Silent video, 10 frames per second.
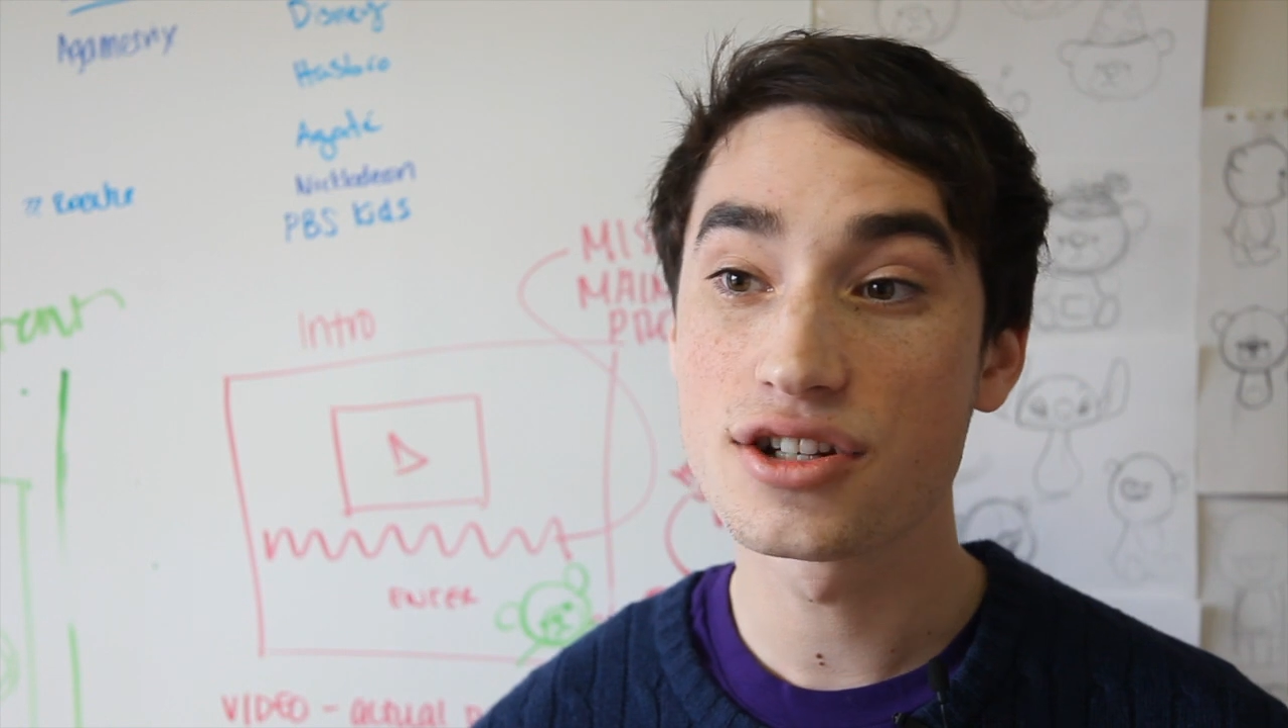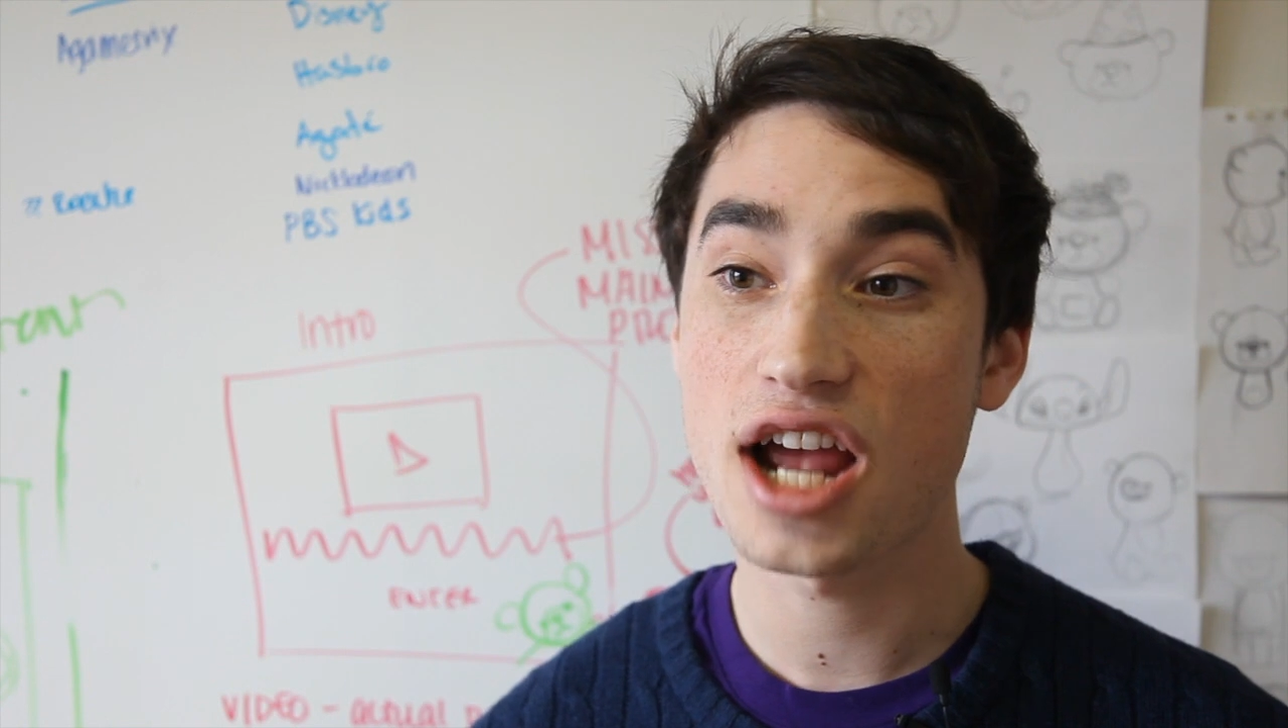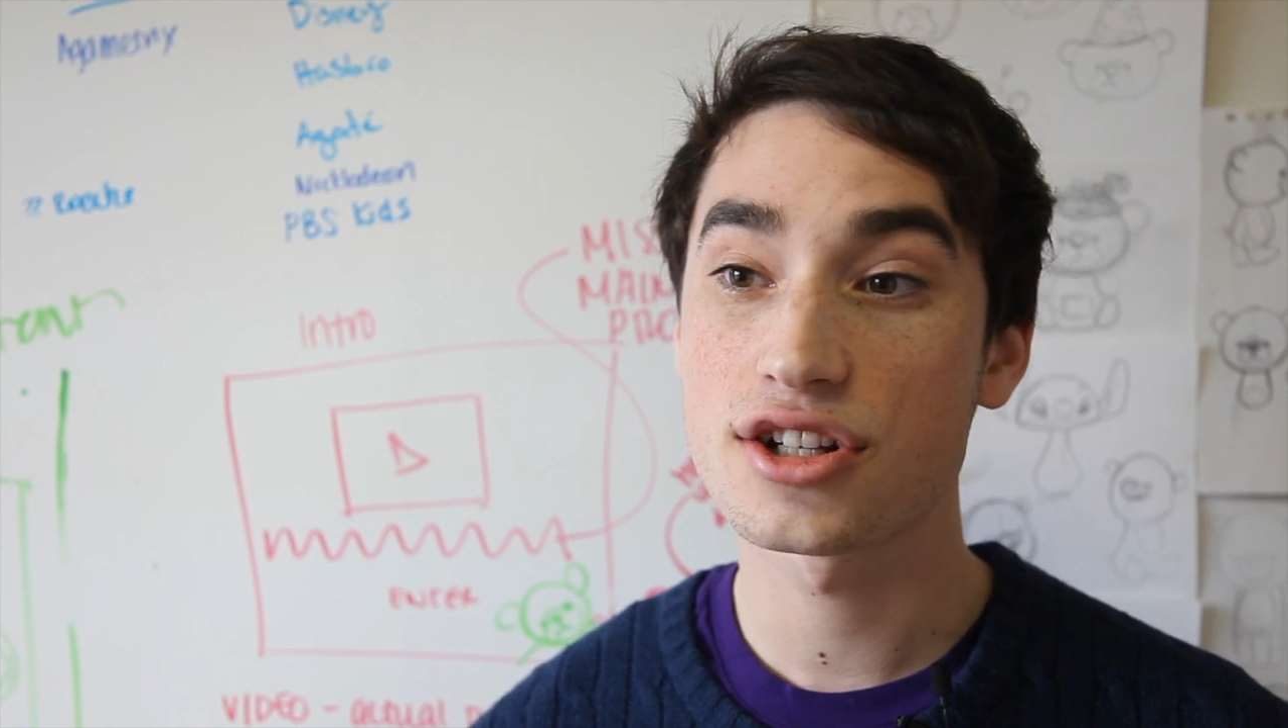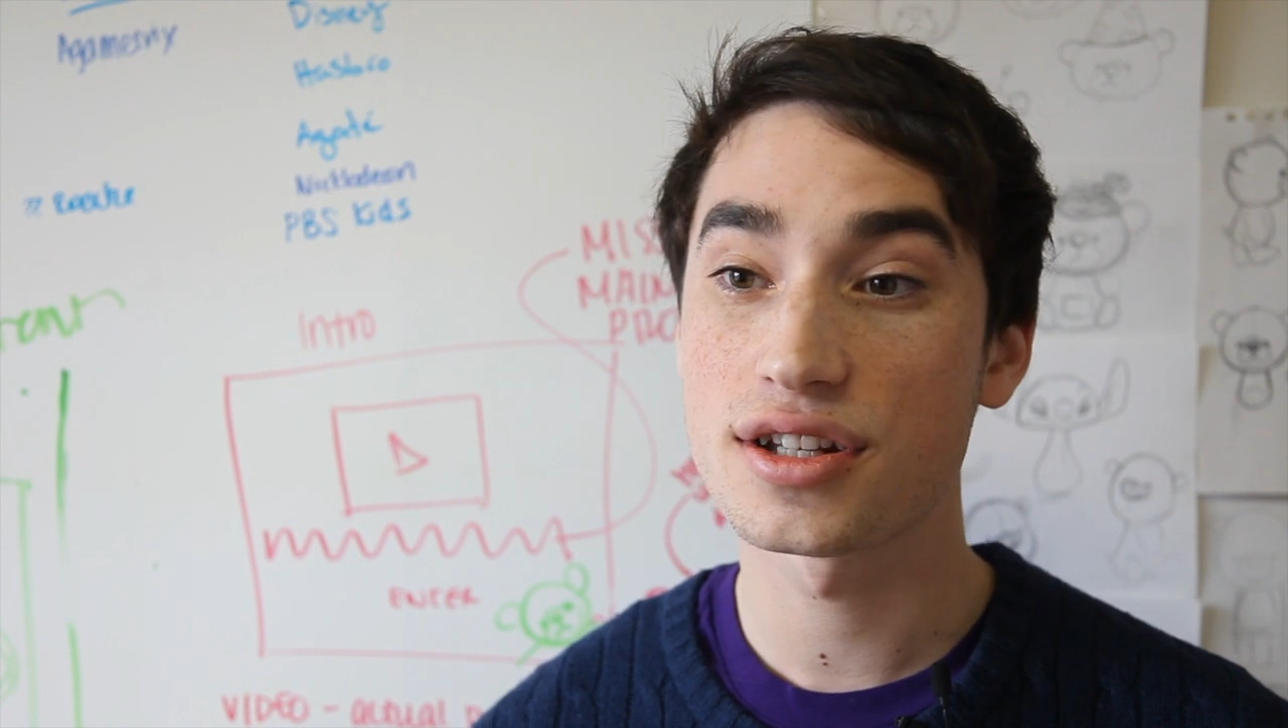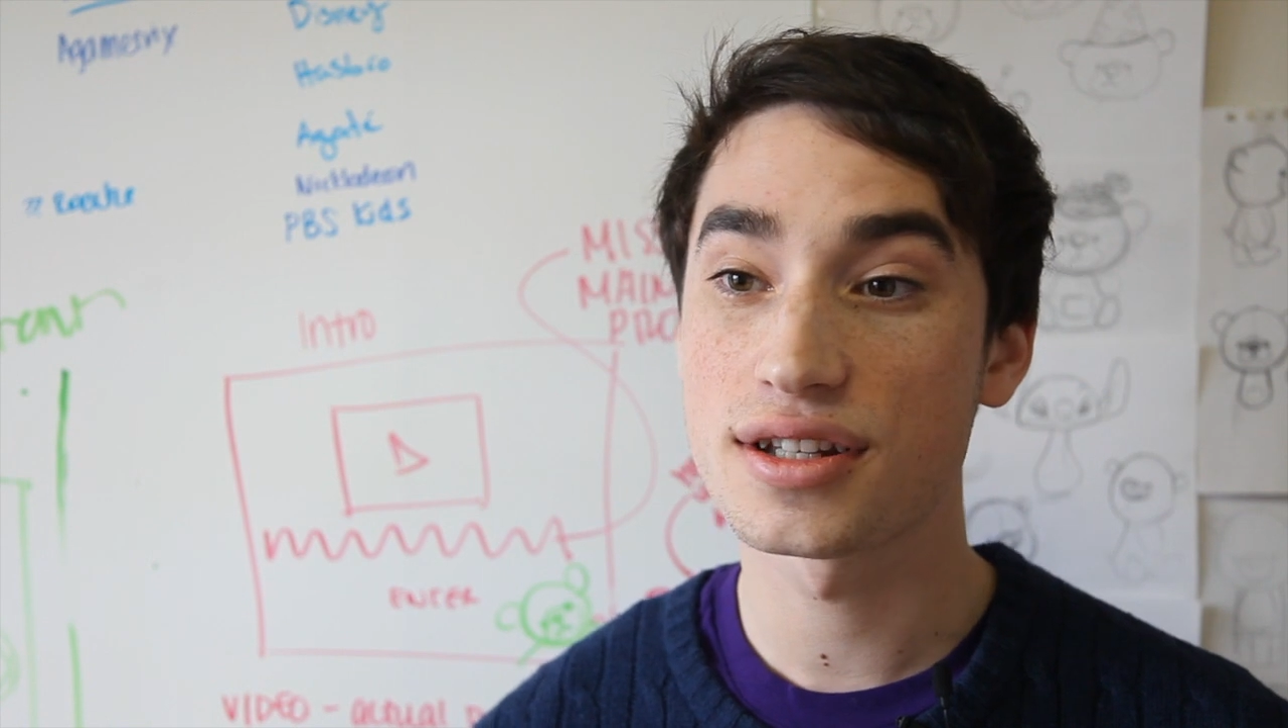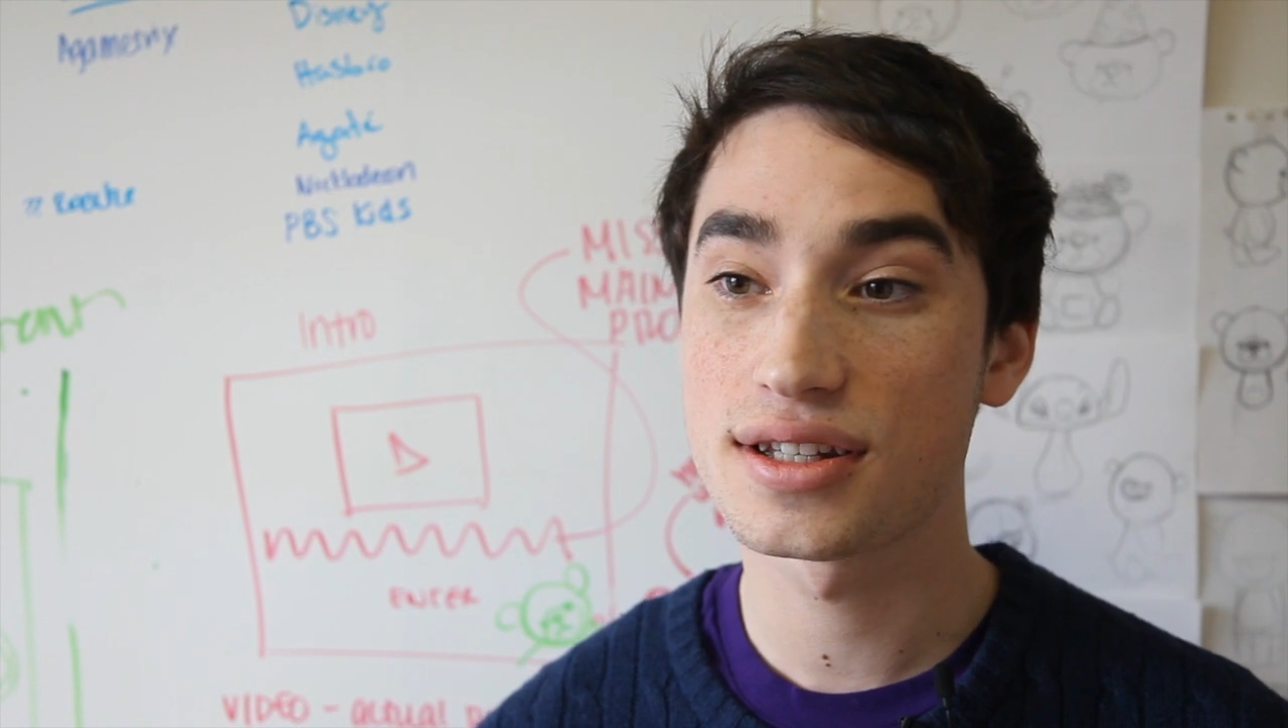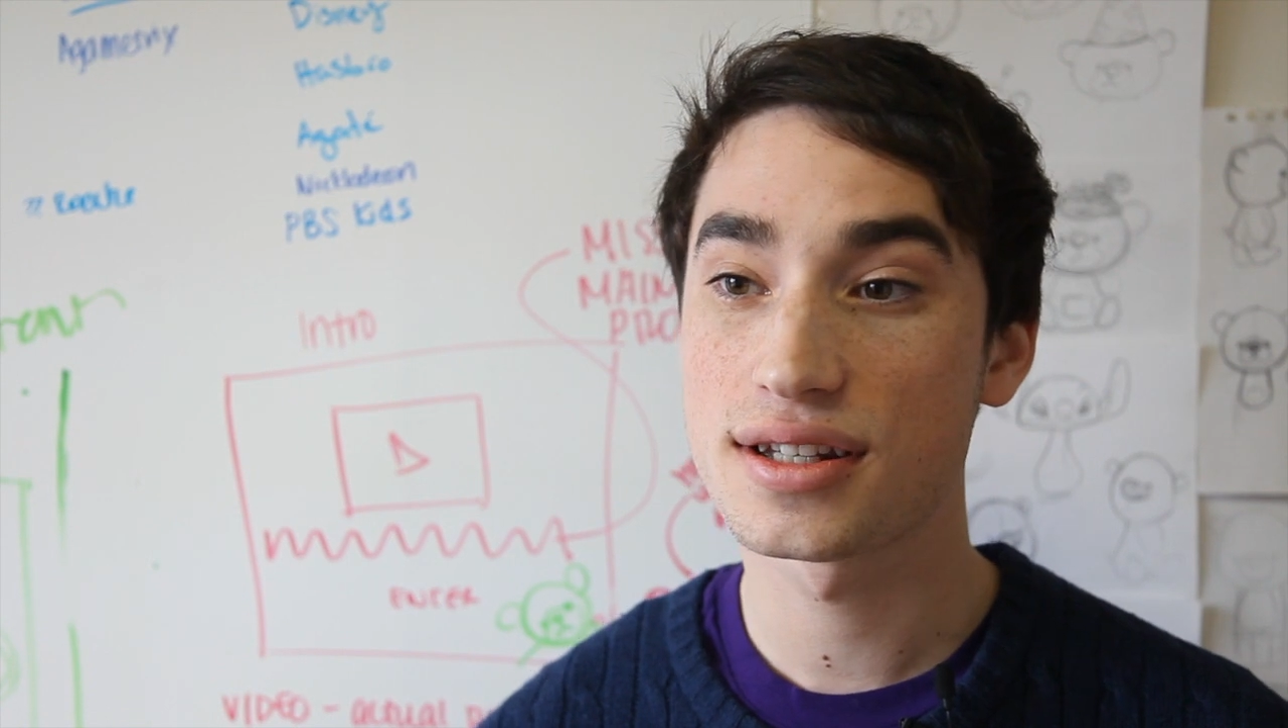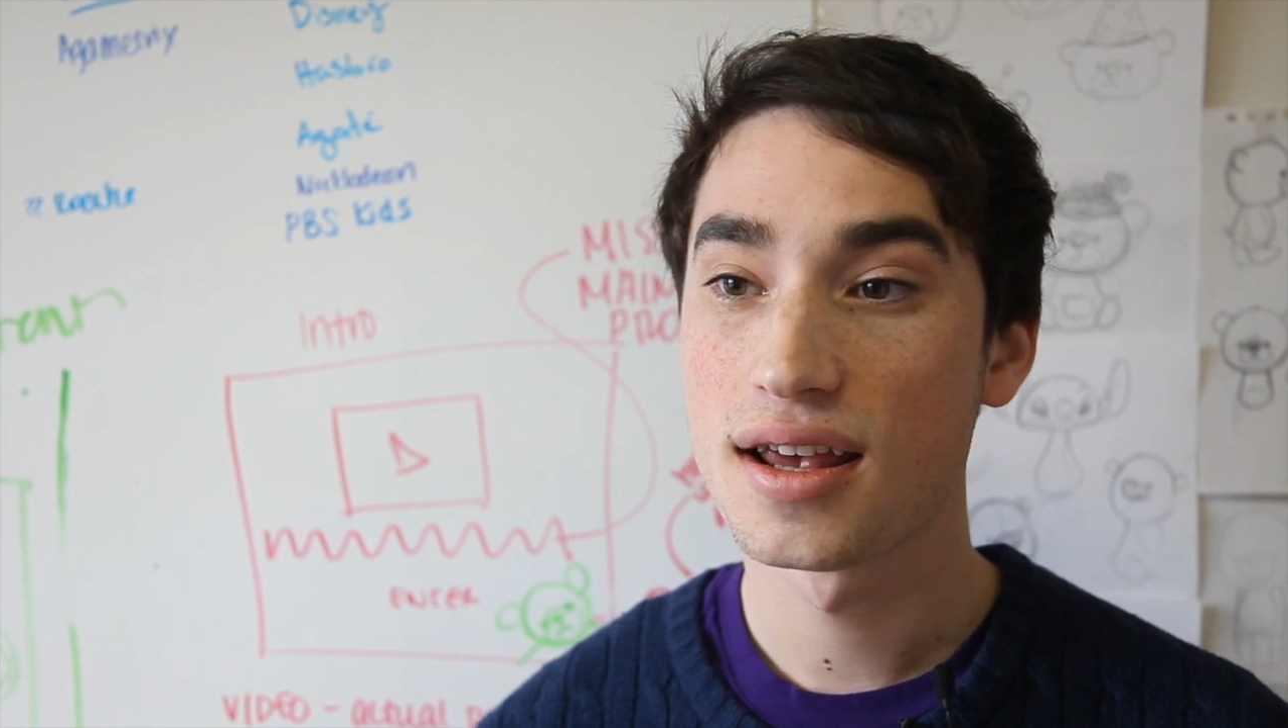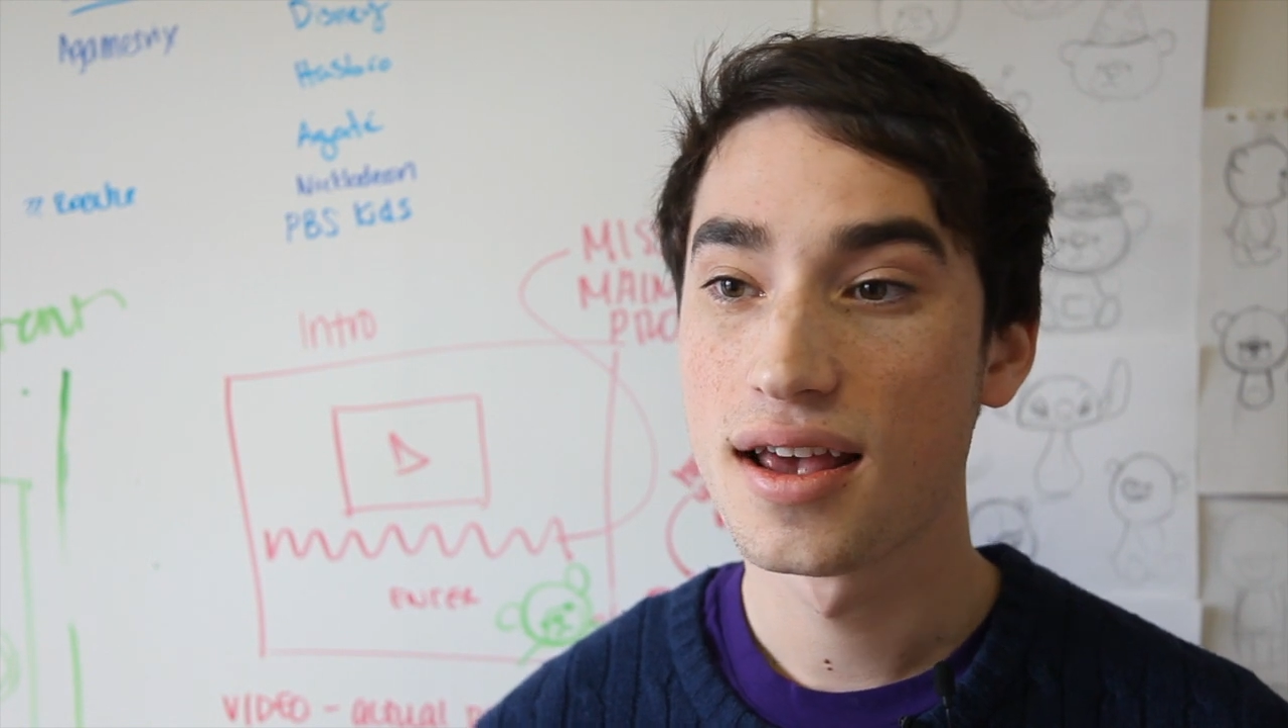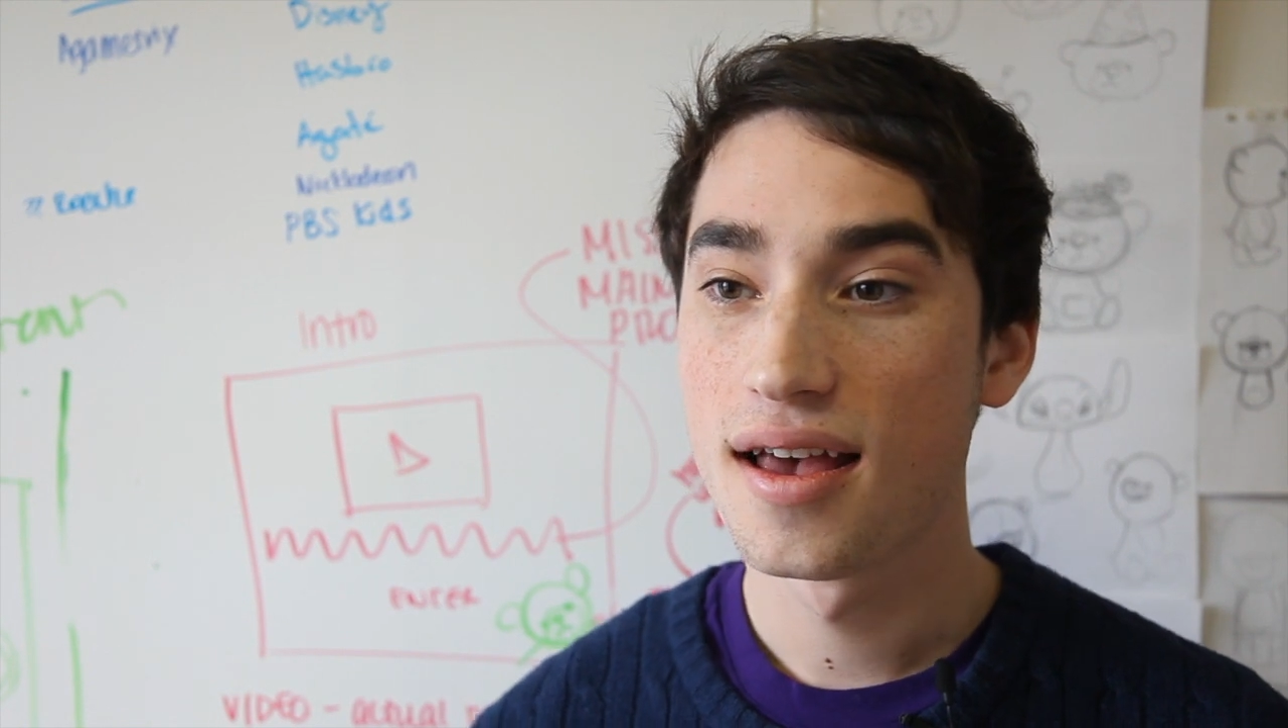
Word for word: injections,